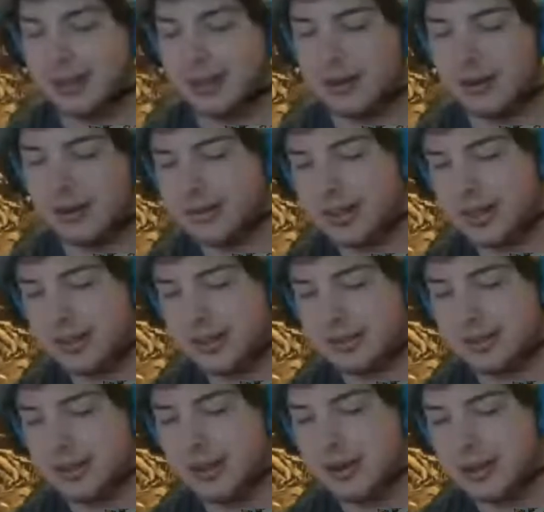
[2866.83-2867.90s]
tests that are
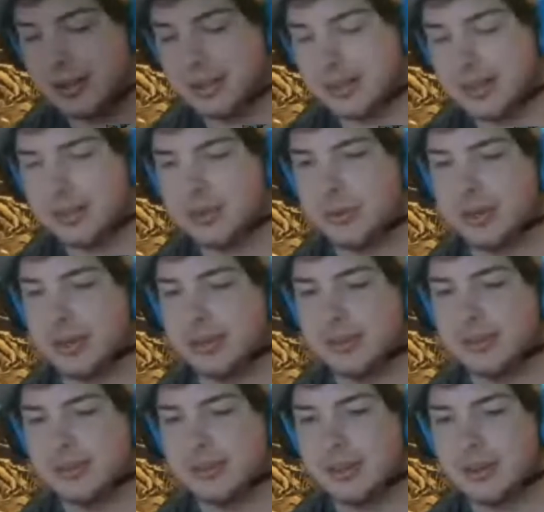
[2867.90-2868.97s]
continuing.
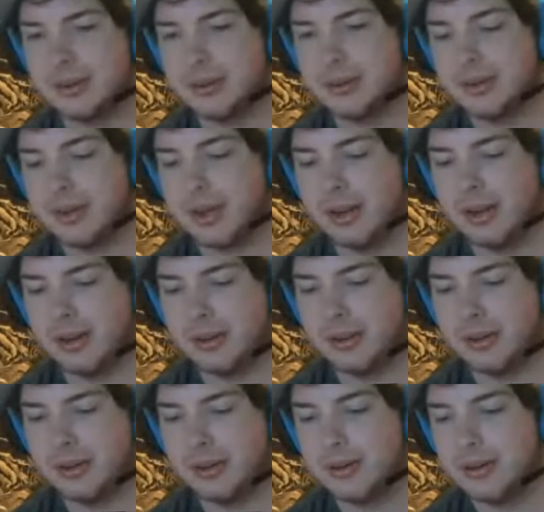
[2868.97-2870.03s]
So another
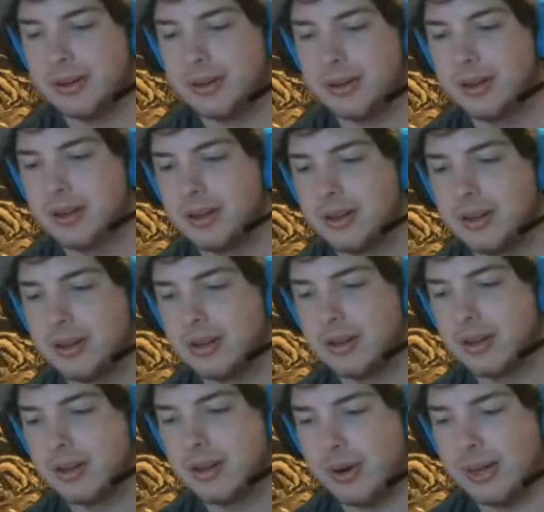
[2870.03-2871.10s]
great
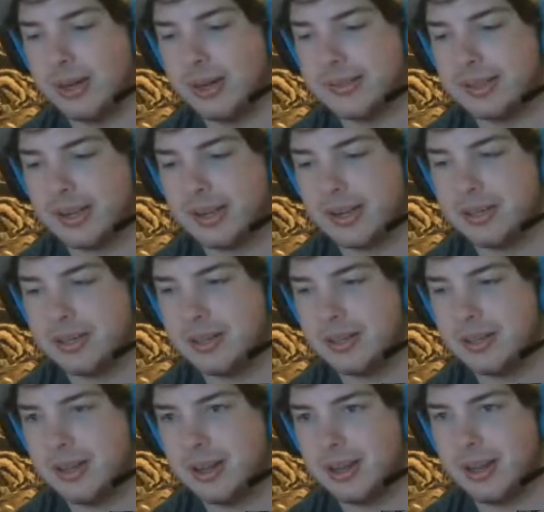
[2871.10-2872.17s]
discussion.
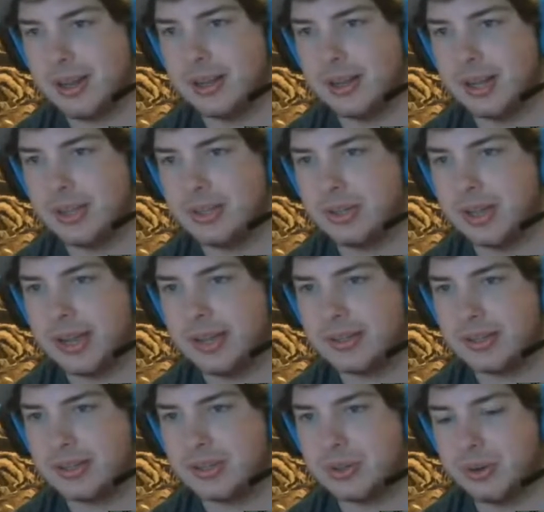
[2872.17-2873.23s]
Glad you guys could
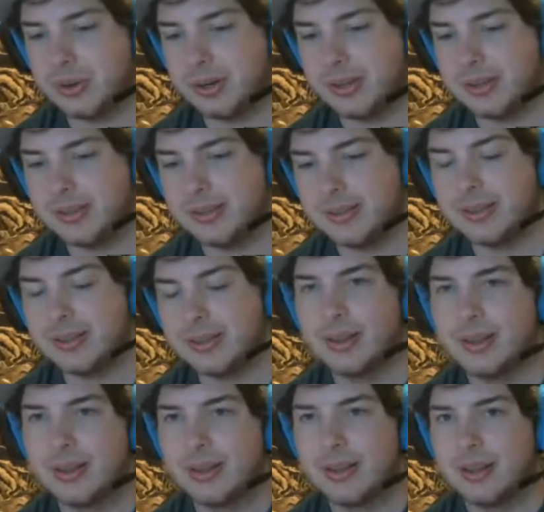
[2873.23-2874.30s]
join us.
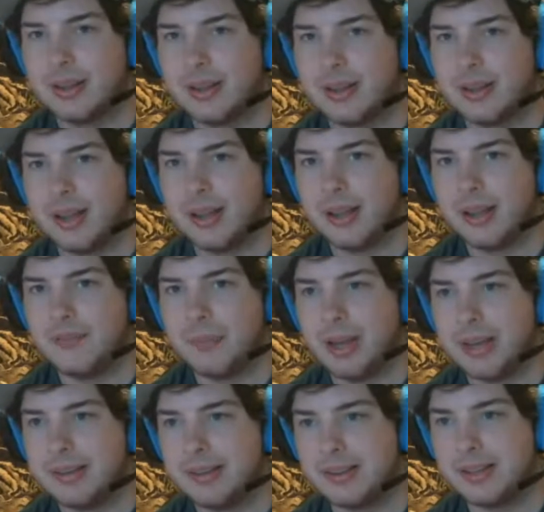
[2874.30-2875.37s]
If you made it to
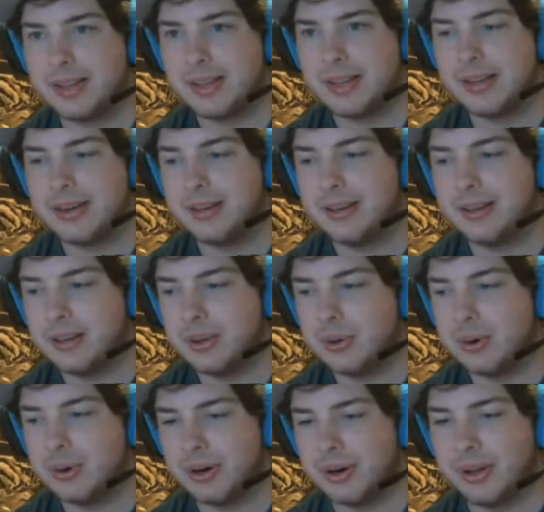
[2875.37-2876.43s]
the end, you are
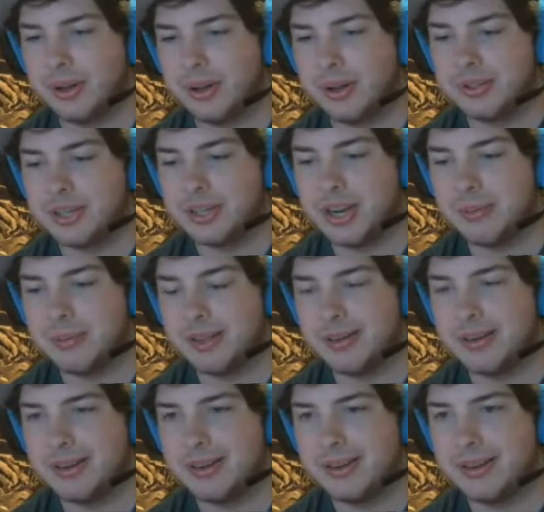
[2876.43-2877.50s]
another champion
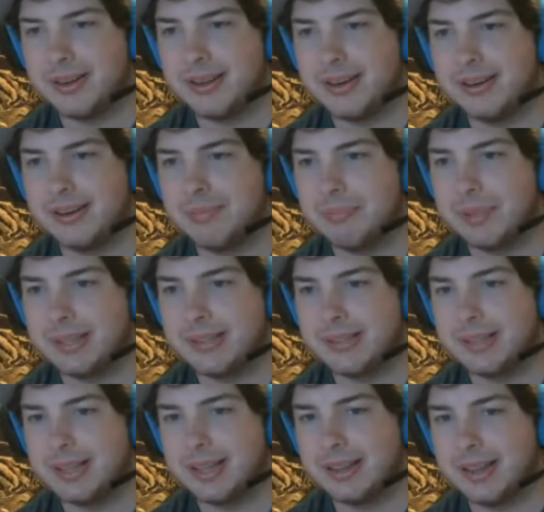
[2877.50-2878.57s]
again. Please hit that
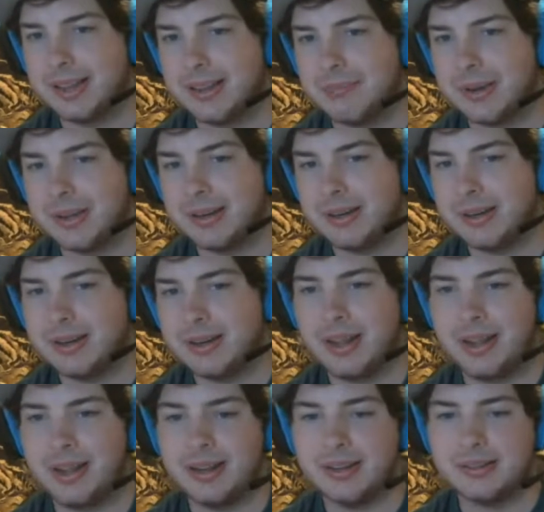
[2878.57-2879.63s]
like button and
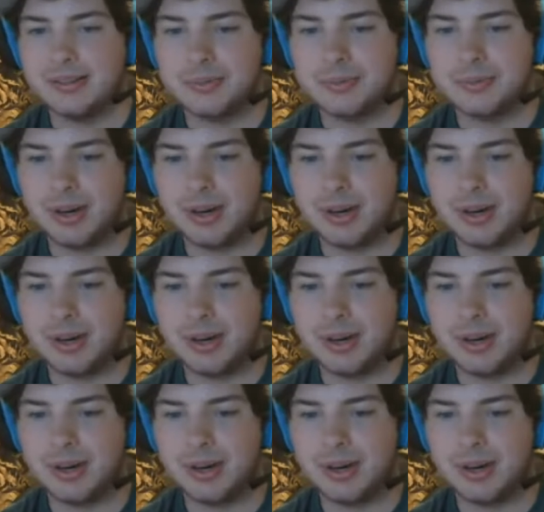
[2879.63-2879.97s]
subscribe to